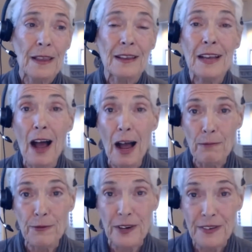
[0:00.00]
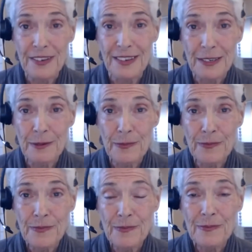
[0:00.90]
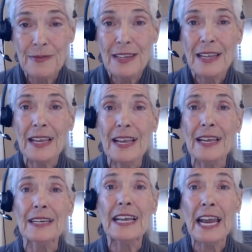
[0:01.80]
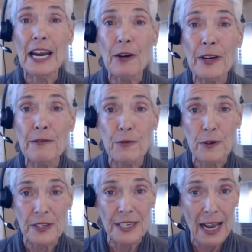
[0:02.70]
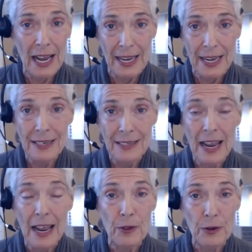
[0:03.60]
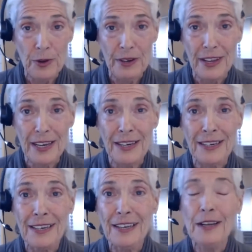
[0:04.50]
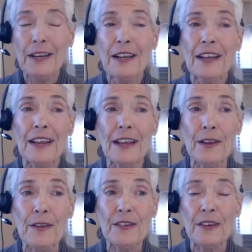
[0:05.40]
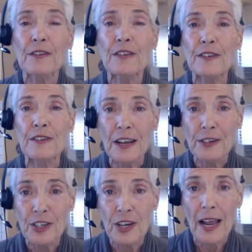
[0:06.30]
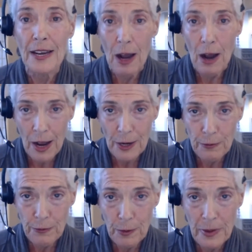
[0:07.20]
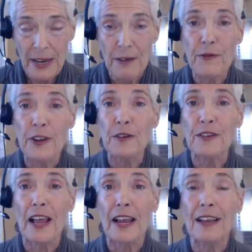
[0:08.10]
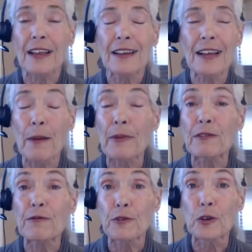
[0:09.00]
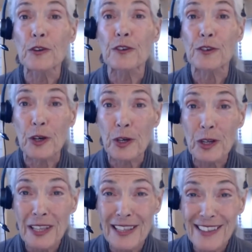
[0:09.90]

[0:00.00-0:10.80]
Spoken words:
conference in caring for the dying and the grieving is such an honor for me. It feels like coming full circle.